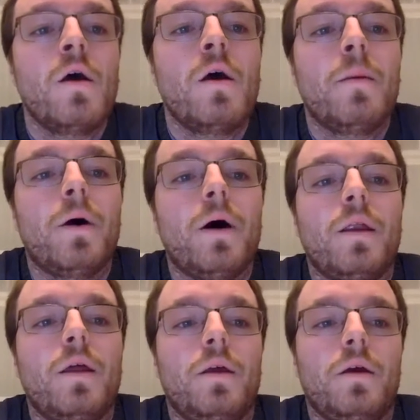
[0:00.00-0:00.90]
But
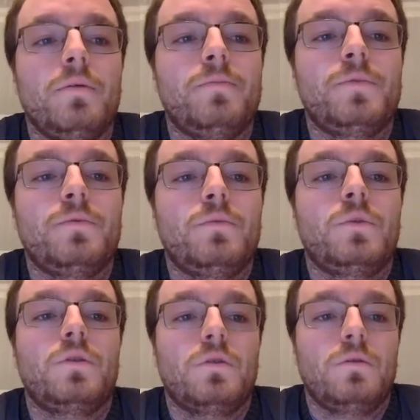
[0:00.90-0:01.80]

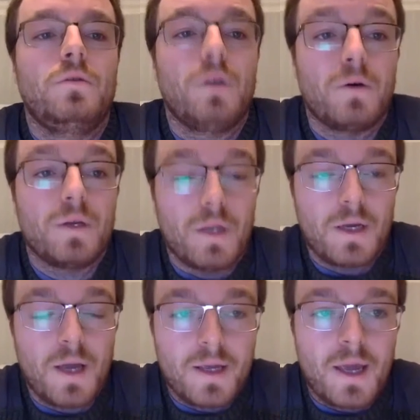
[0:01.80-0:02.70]
it
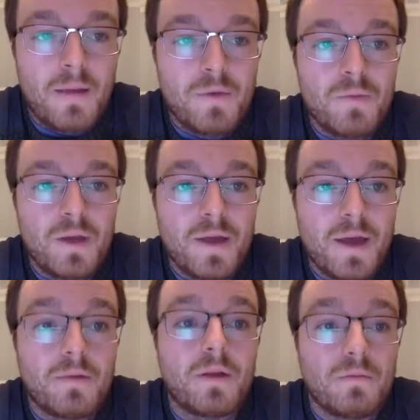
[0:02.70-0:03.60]
kind of came to me
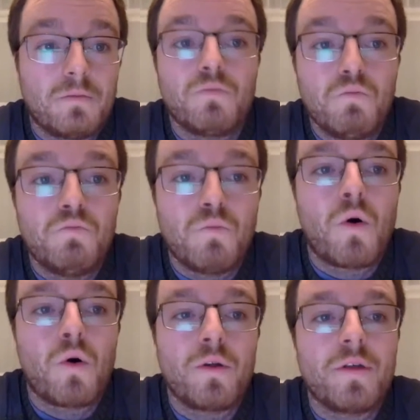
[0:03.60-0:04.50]
that
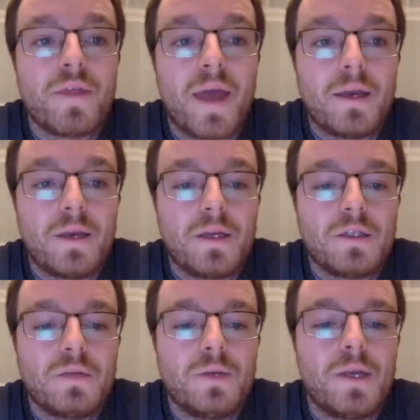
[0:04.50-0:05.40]
more than that needs
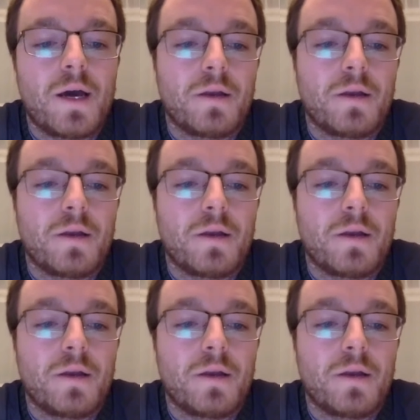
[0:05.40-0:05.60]
to be done.